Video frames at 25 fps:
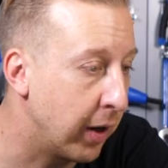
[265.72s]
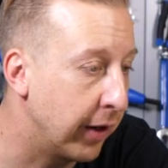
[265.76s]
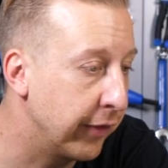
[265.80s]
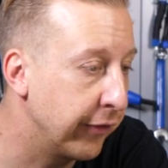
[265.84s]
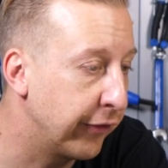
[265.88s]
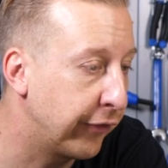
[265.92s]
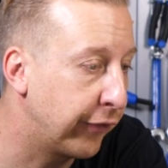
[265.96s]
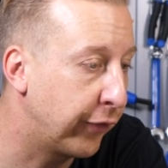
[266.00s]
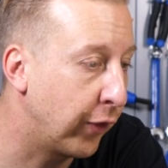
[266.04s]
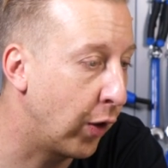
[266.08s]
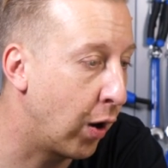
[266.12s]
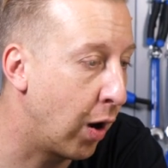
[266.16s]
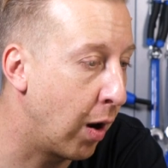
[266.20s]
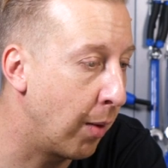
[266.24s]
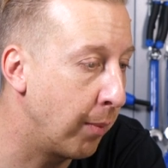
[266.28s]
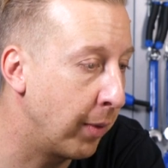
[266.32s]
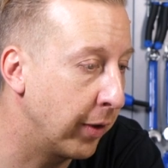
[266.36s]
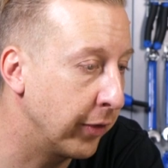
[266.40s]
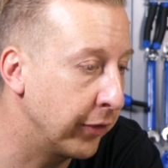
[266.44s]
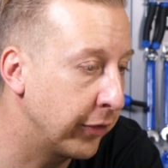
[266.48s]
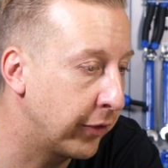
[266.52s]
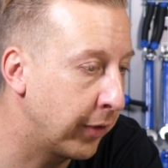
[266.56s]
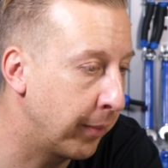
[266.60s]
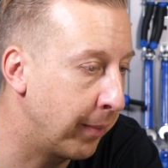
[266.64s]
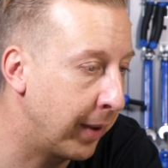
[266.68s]
one
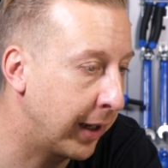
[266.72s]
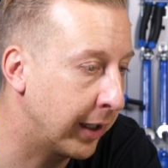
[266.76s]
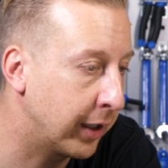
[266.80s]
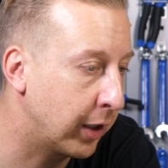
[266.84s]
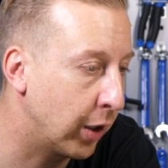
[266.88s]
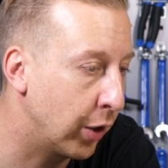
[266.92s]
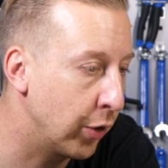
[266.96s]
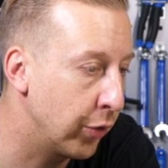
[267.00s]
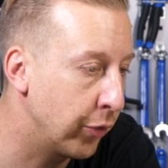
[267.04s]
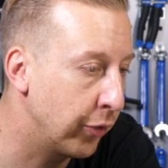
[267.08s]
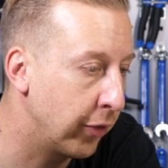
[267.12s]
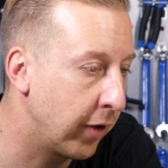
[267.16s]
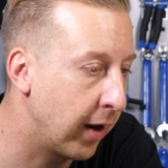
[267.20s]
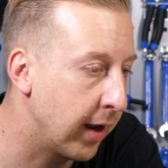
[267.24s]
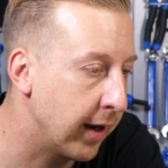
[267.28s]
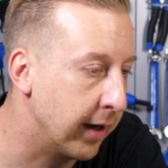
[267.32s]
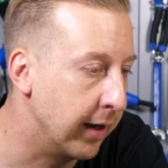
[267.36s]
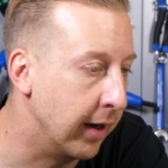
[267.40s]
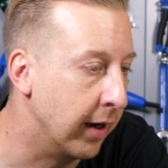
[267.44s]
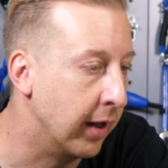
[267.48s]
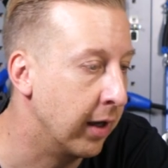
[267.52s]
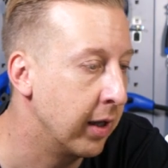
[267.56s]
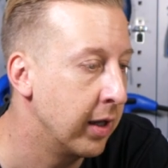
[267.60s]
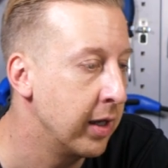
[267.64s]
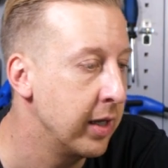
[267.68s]
from Domingo
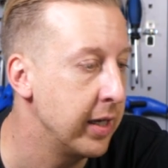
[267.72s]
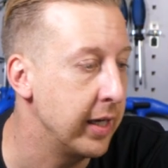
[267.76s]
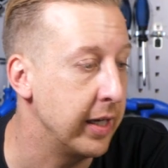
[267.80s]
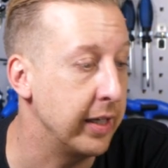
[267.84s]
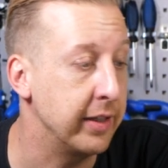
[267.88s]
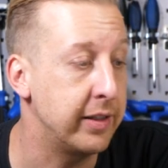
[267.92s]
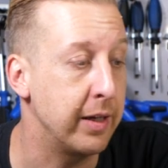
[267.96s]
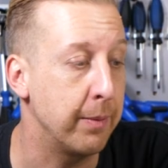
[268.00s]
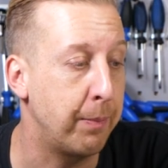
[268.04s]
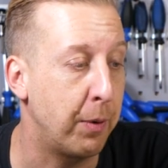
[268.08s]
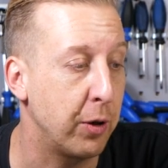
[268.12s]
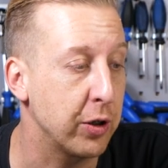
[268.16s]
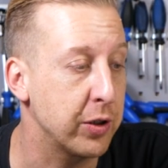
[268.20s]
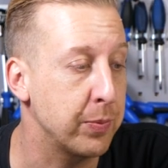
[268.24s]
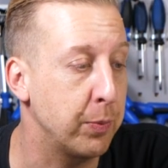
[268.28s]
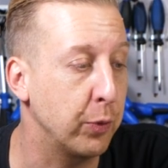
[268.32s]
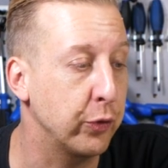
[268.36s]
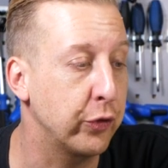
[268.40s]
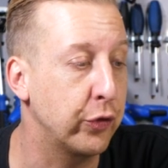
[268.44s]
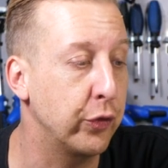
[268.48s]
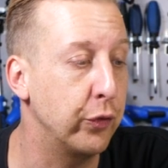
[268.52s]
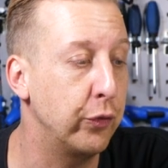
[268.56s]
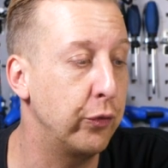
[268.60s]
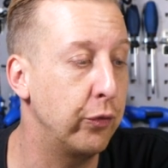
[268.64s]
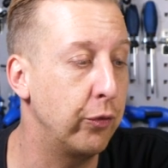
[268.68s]
Rain. Is it possible
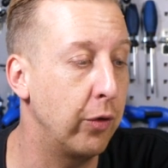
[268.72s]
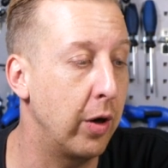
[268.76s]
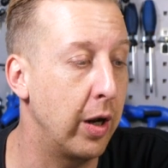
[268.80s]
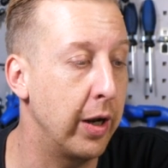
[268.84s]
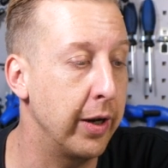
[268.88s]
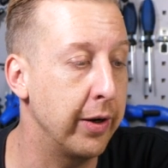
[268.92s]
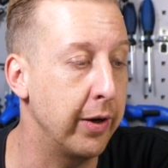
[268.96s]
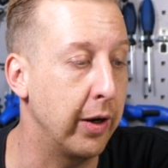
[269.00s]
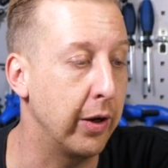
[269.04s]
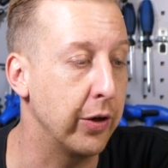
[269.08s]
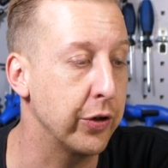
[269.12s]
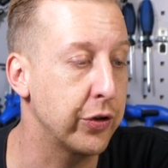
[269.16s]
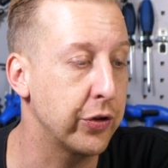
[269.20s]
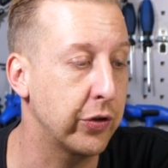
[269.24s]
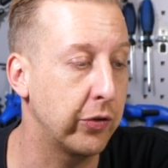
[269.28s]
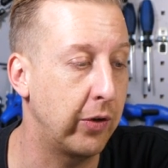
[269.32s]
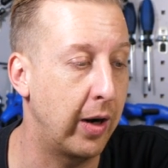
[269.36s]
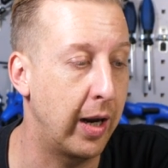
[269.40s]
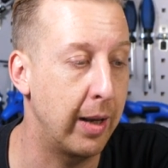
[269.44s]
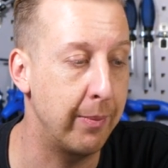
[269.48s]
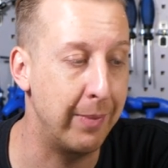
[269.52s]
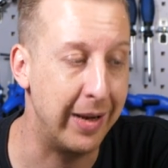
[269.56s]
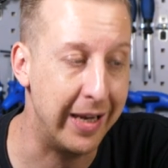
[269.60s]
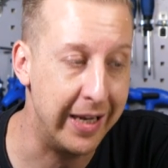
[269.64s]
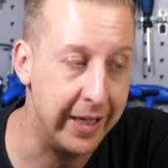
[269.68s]
to run
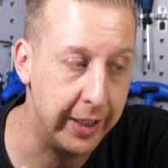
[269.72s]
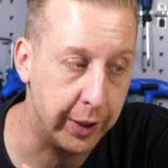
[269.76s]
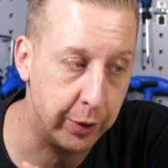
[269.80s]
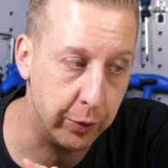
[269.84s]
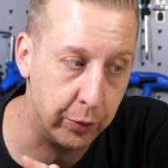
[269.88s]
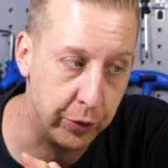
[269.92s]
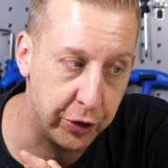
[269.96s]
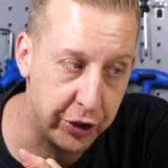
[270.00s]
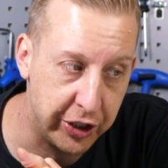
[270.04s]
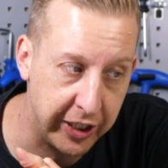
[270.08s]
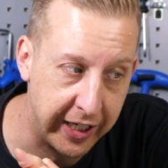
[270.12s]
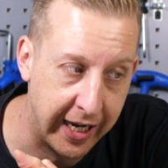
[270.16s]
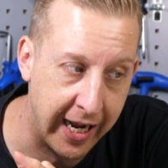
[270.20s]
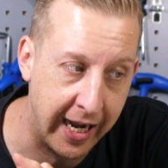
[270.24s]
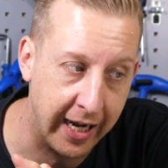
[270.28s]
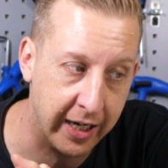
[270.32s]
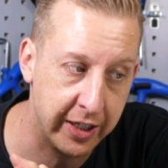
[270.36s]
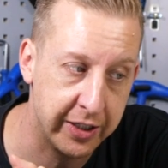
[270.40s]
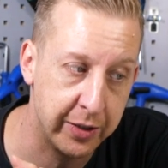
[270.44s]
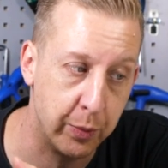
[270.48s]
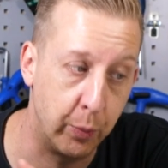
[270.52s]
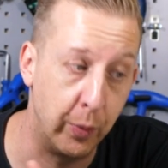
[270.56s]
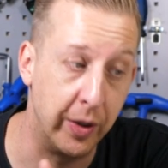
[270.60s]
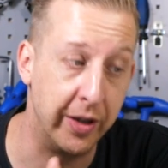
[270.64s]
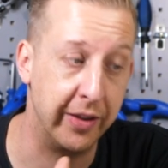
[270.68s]
SRAM Eagle G
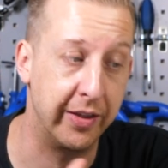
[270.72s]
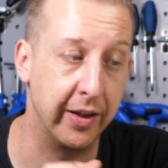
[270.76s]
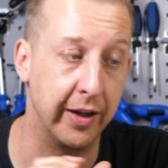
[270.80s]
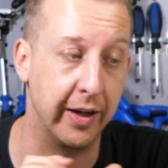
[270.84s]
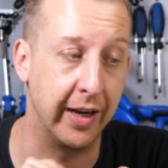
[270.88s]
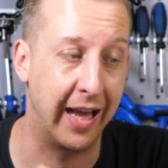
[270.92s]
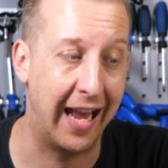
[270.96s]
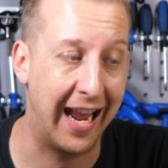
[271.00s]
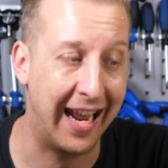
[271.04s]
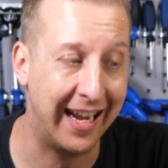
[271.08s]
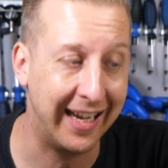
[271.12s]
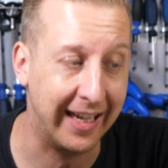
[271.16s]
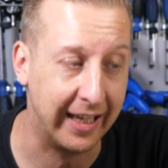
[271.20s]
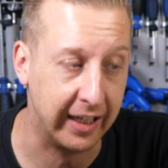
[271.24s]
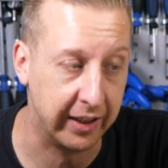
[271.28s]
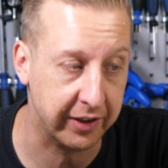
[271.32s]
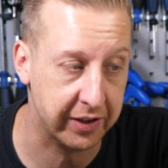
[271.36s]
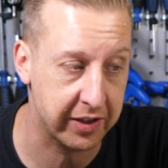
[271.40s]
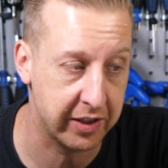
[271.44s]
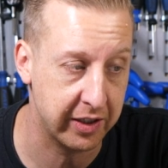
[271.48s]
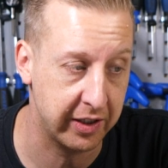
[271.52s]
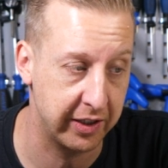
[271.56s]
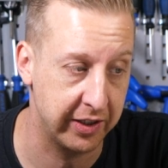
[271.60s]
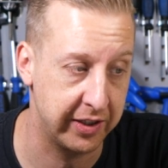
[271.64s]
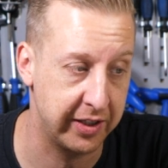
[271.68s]
X with an N
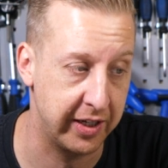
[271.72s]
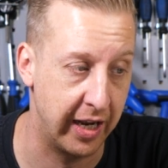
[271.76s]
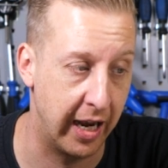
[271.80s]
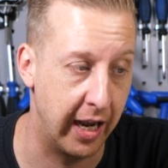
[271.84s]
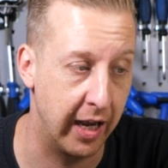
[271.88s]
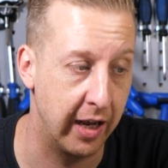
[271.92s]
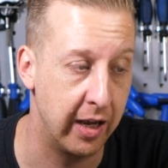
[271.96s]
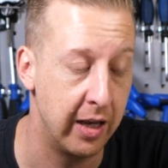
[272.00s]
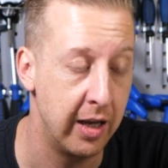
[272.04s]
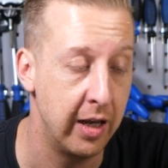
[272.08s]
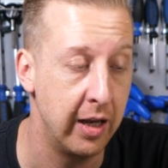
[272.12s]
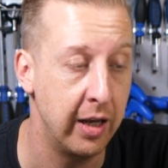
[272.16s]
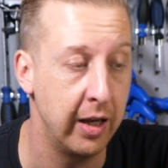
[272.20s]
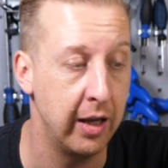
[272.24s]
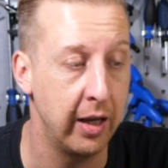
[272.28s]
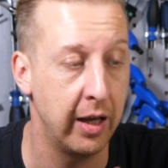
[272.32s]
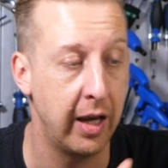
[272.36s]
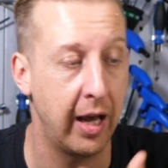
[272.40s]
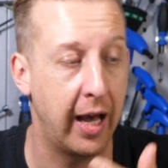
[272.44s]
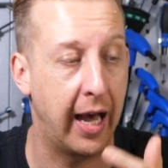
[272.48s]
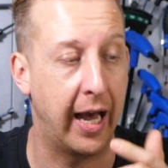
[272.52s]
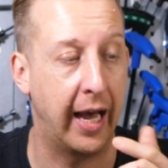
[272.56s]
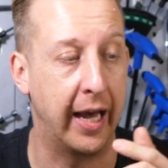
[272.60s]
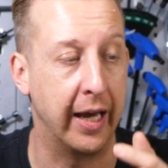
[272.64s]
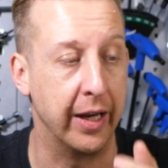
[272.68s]
X cassette
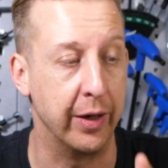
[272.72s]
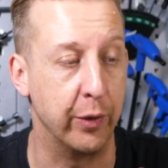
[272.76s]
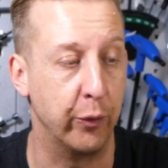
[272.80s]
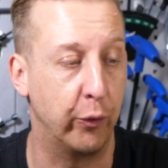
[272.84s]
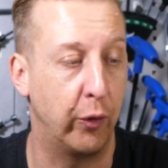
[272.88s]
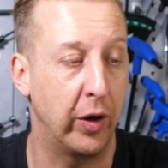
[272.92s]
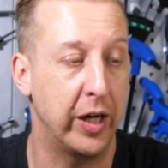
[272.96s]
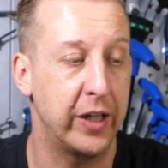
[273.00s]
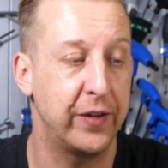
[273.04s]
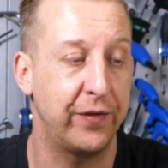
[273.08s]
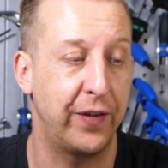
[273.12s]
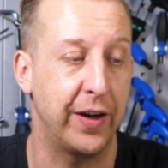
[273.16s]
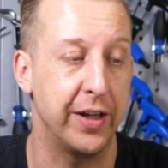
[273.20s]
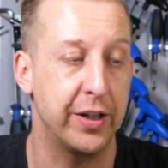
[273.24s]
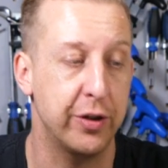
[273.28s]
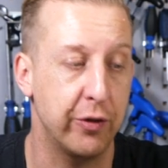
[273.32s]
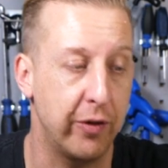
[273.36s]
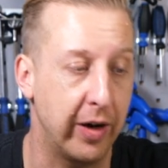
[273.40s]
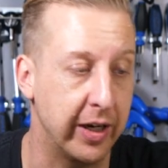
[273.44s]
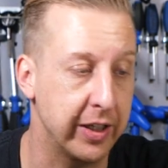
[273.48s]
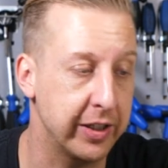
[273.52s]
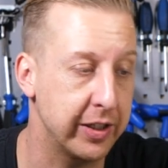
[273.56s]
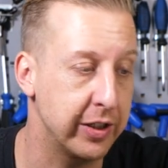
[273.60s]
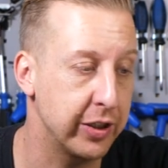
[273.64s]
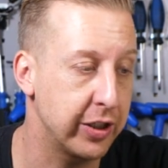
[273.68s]
and race face
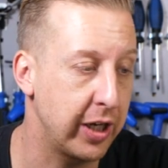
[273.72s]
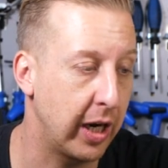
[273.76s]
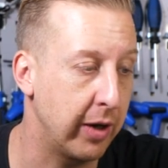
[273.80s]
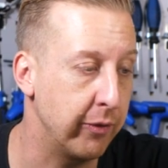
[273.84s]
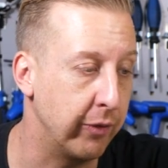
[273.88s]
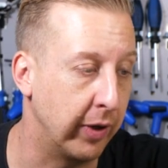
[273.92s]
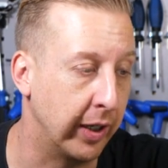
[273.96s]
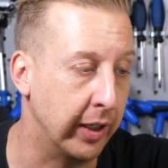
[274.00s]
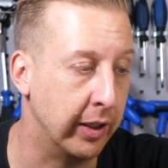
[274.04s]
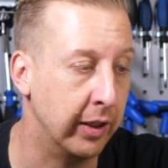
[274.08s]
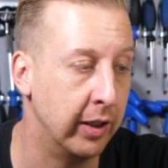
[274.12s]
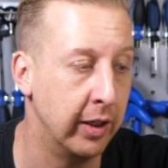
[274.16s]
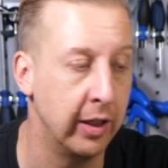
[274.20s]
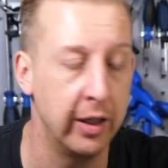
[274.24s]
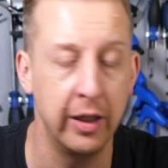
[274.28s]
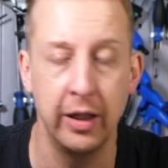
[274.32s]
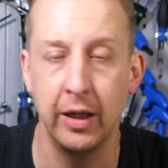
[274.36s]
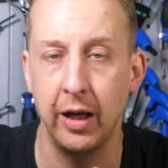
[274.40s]
cranks and chainring?